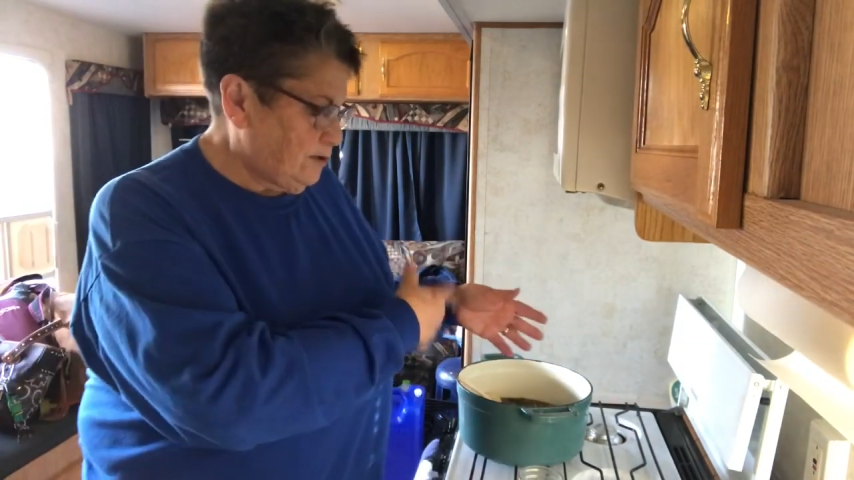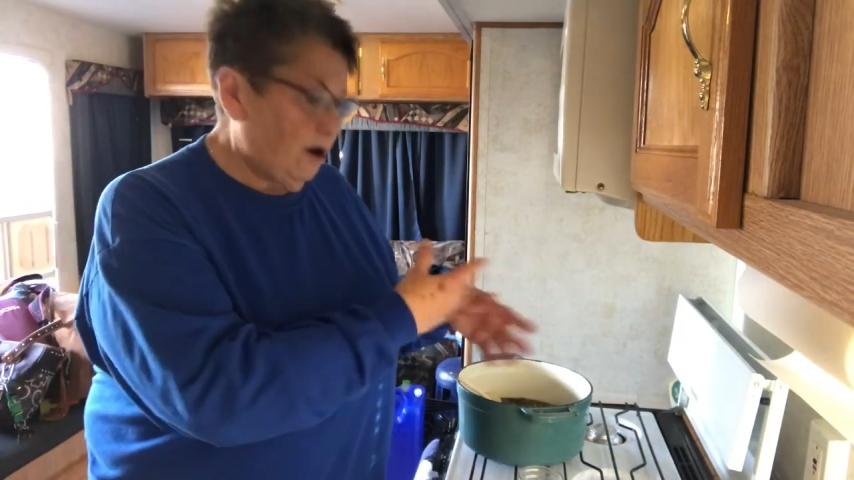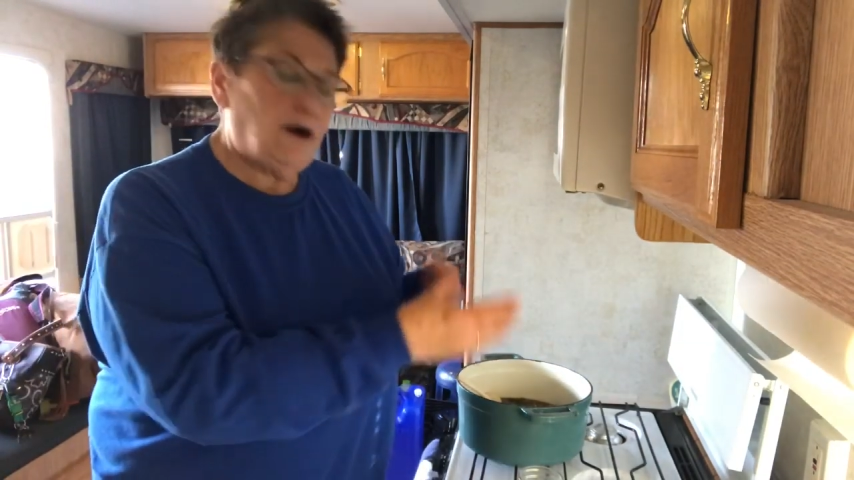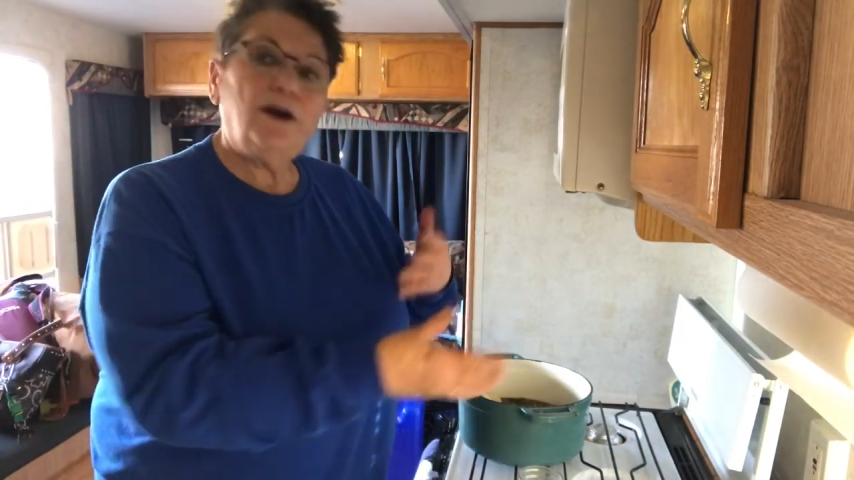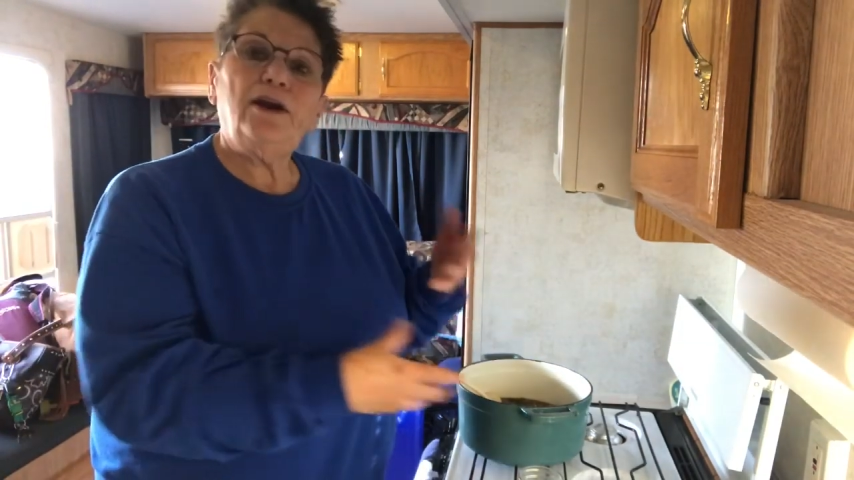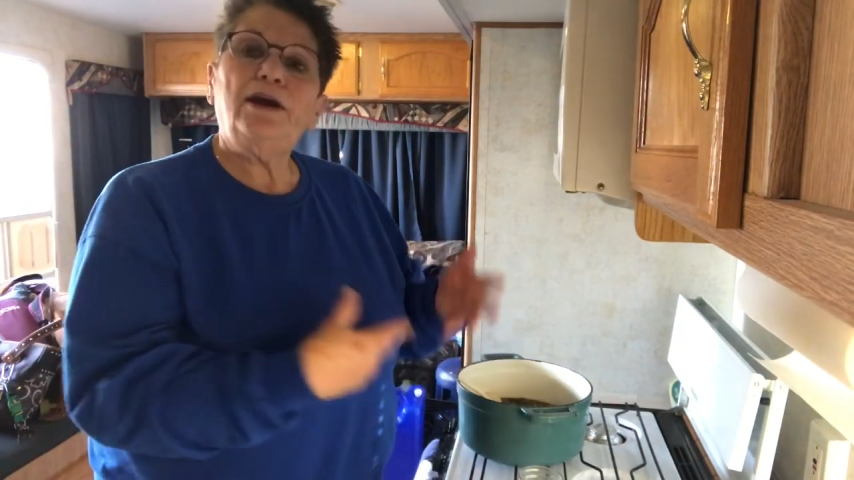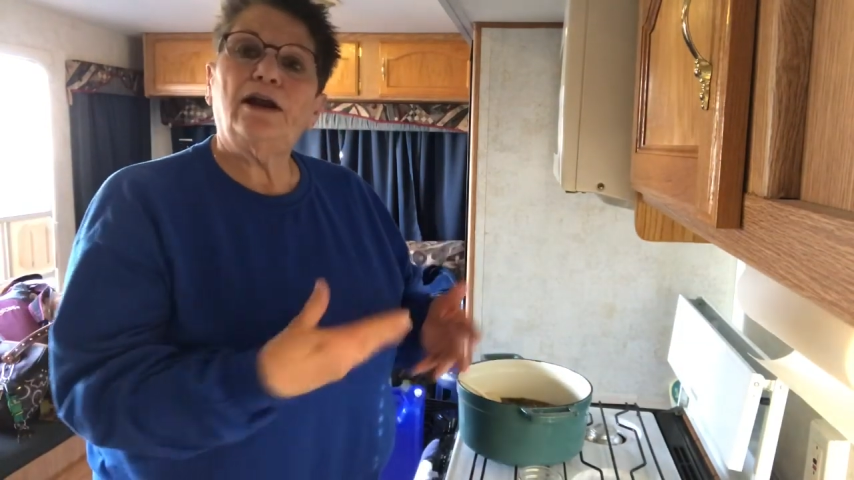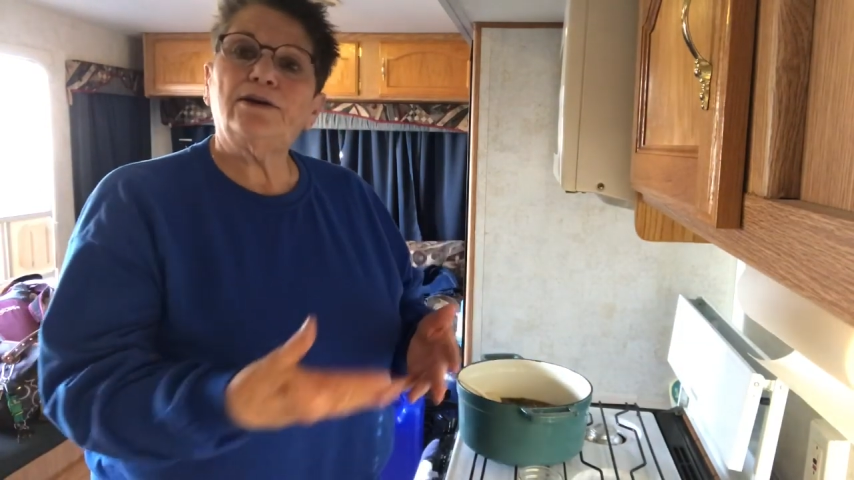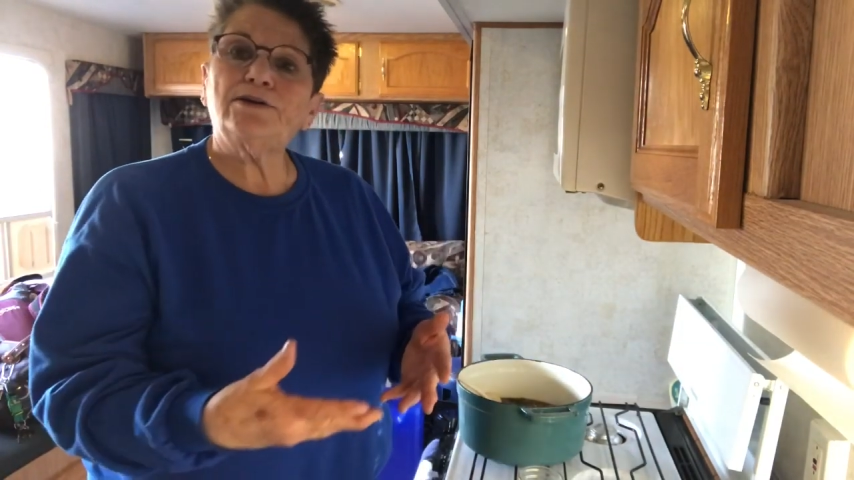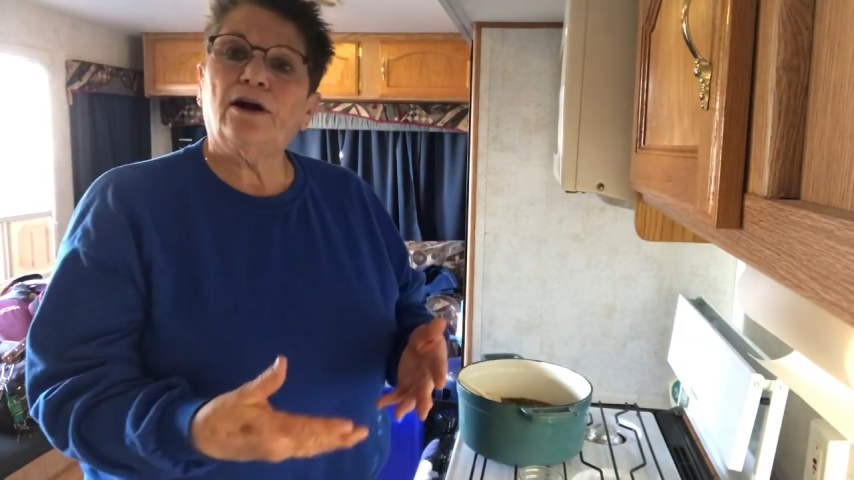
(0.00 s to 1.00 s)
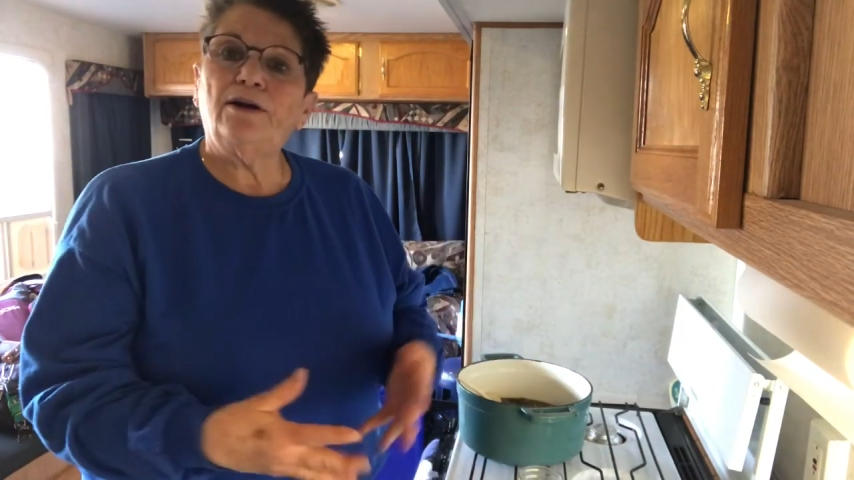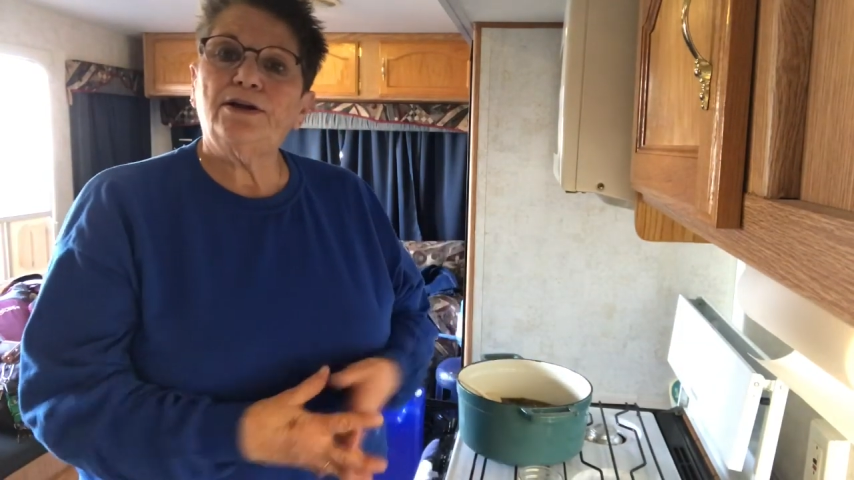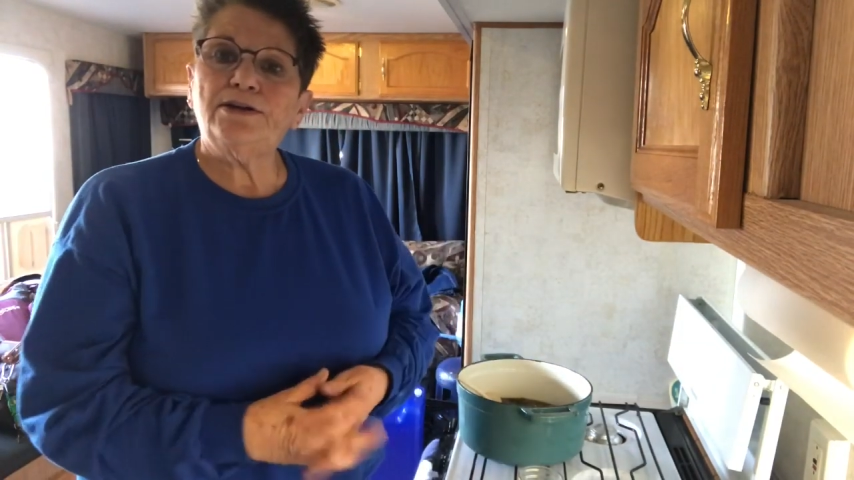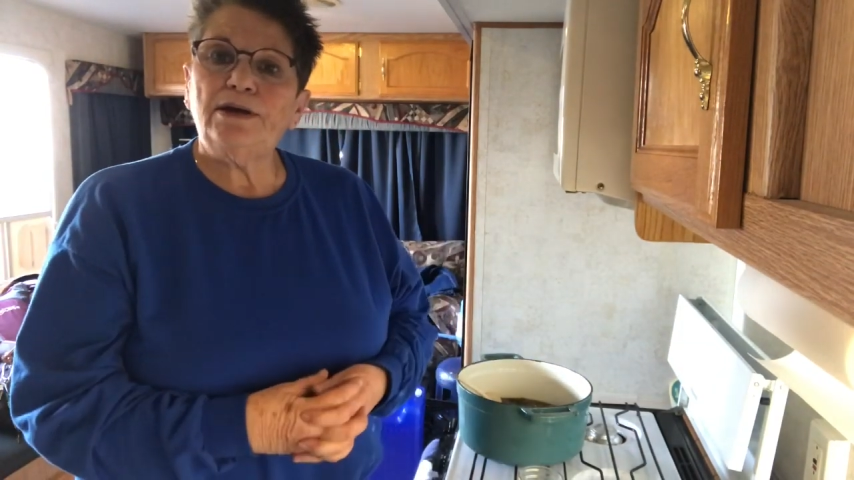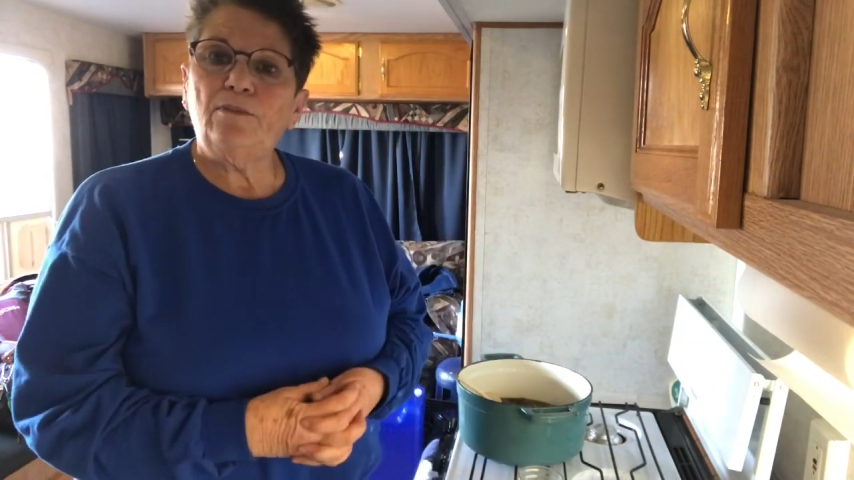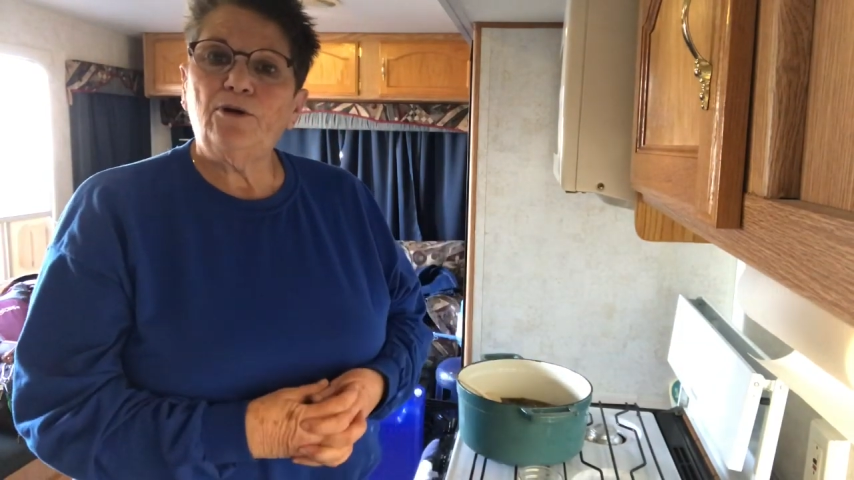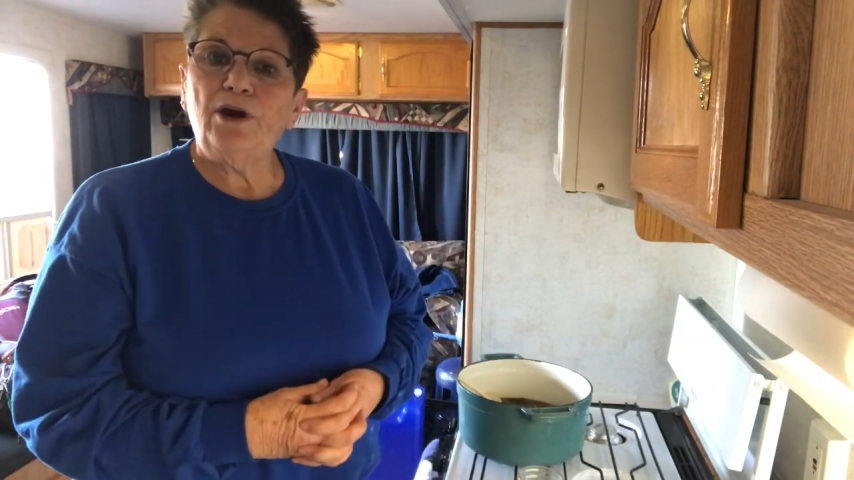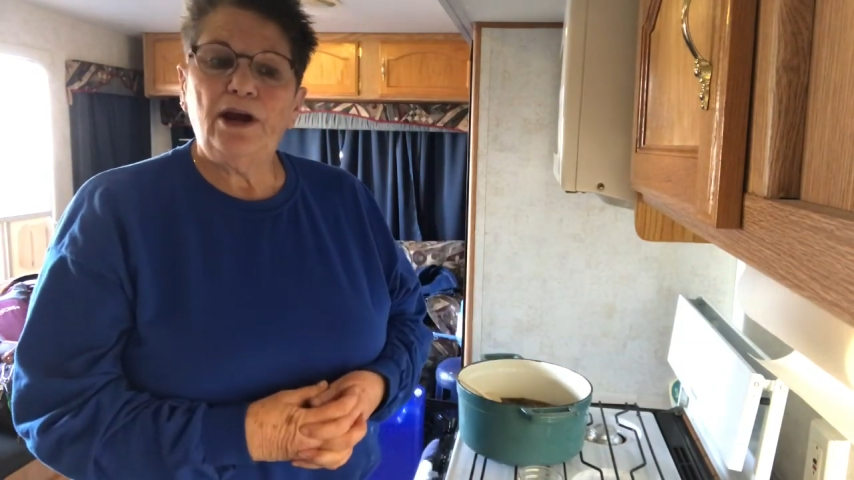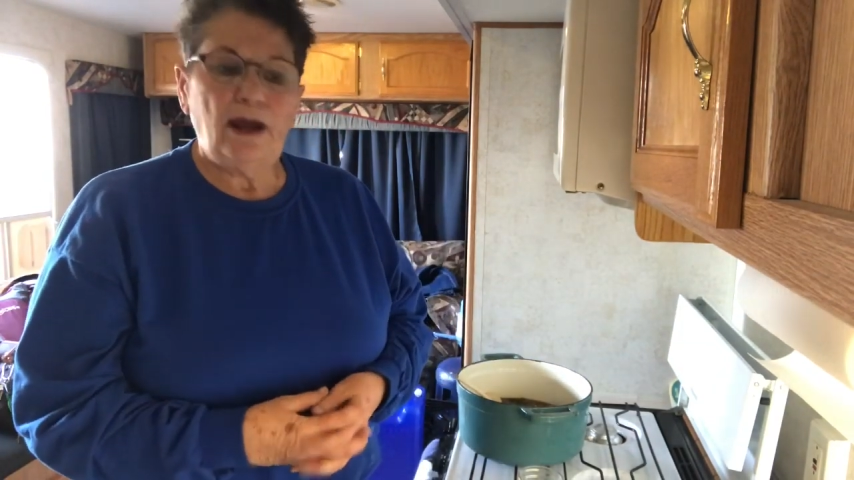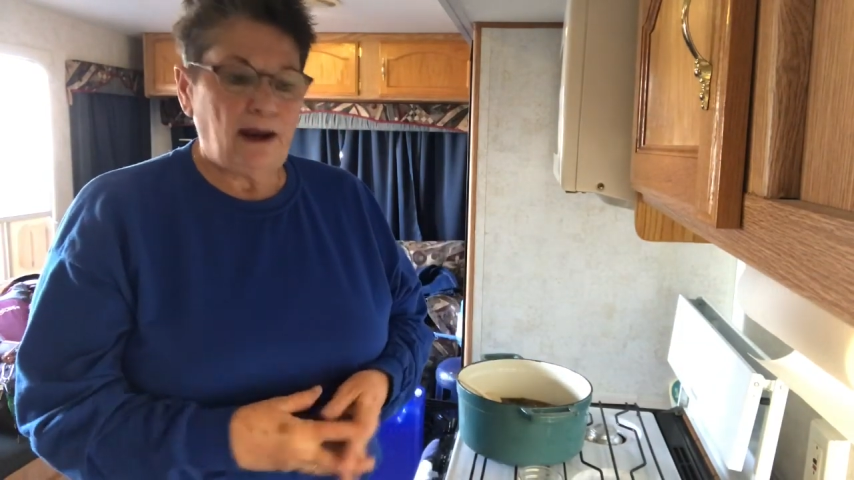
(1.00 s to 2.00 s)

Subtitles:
started simmering.